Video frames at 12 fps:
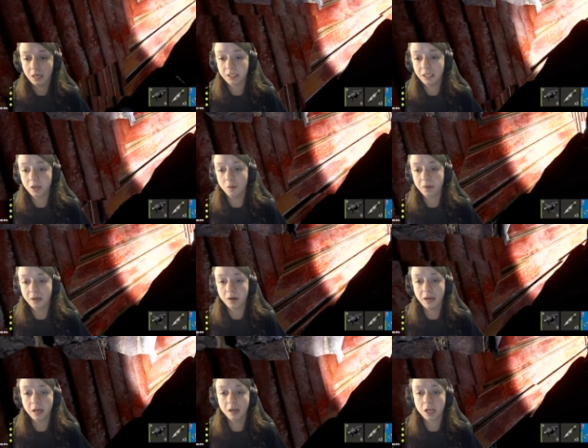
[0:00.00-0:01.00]
I see an opening oh
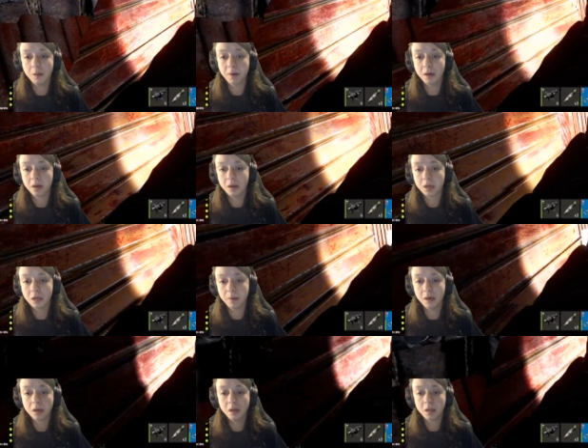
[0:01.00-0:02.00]
God, here. Come here. Come
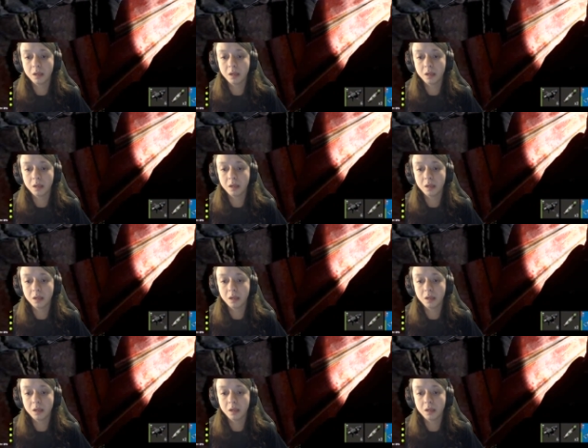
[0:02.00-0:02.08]
here.